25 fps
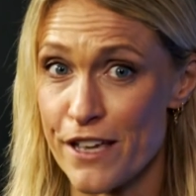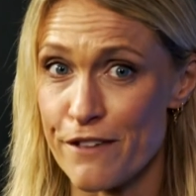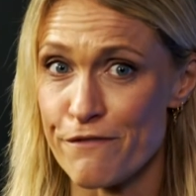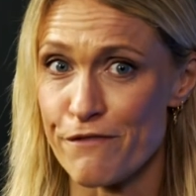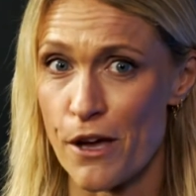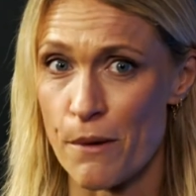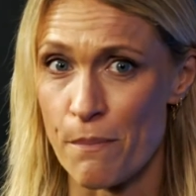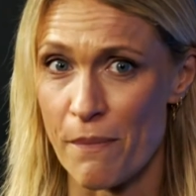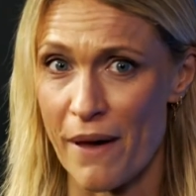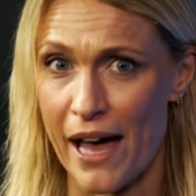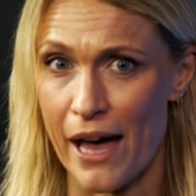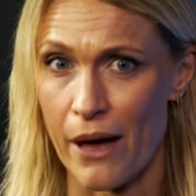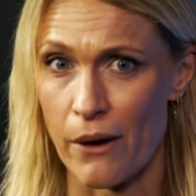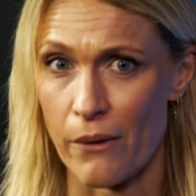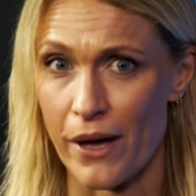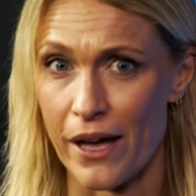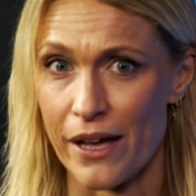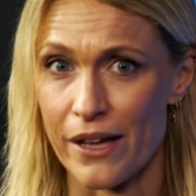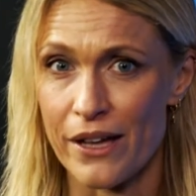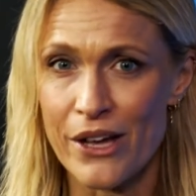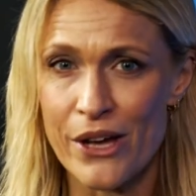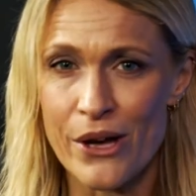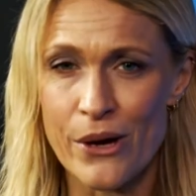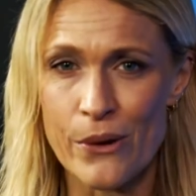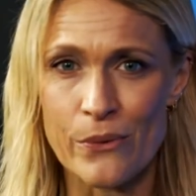VivoPower,
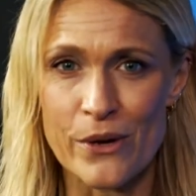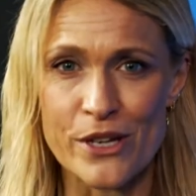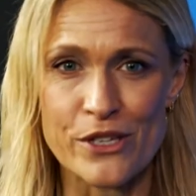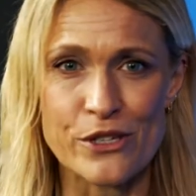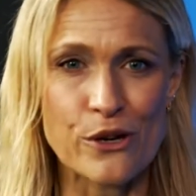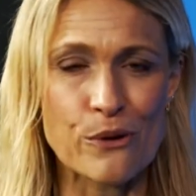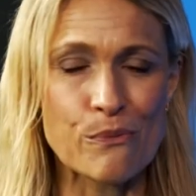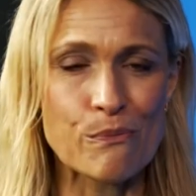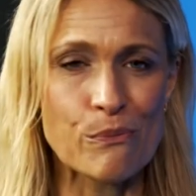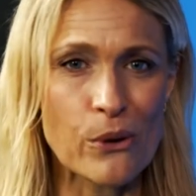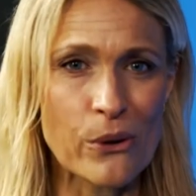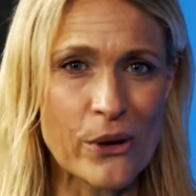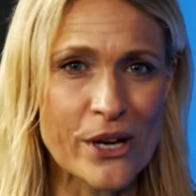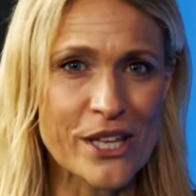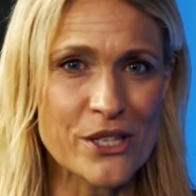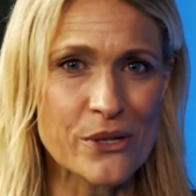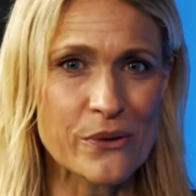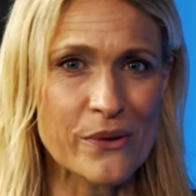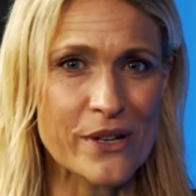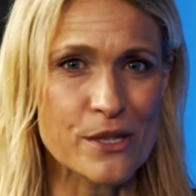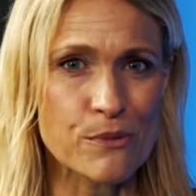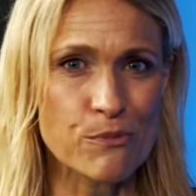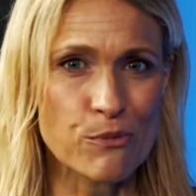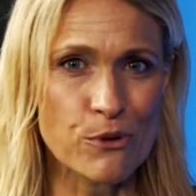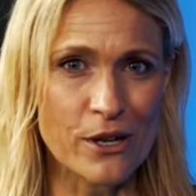which can point
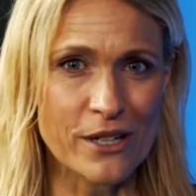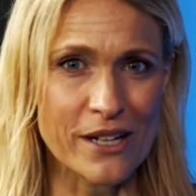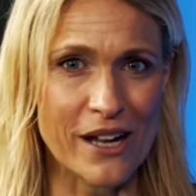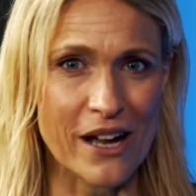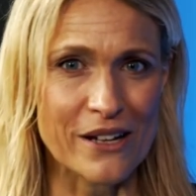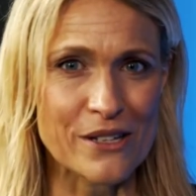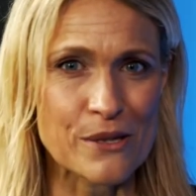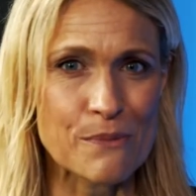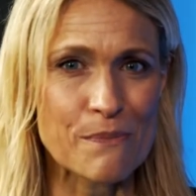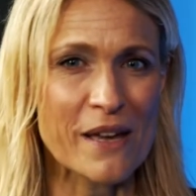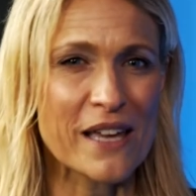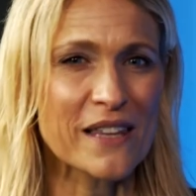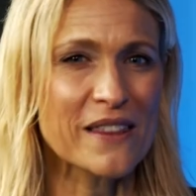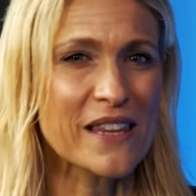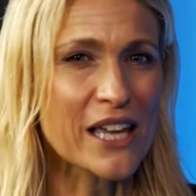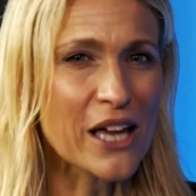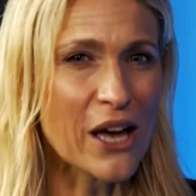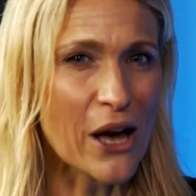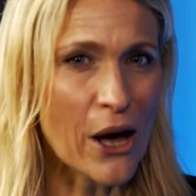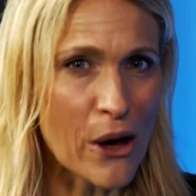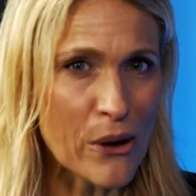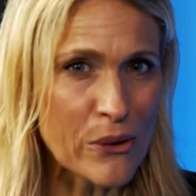to its product being the